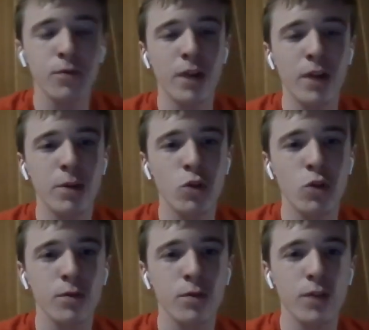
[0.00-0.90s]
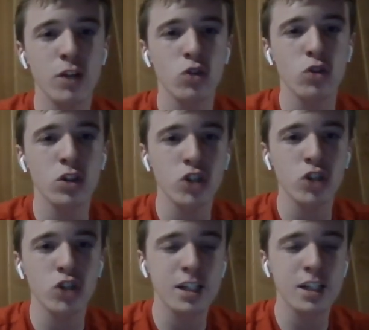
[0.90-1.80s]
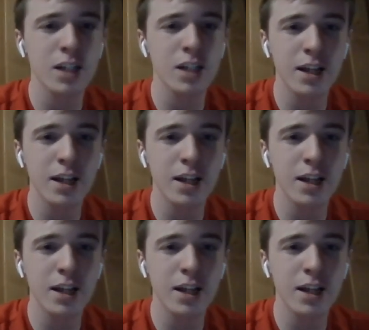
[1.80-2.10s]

very good and finish all his chances, and then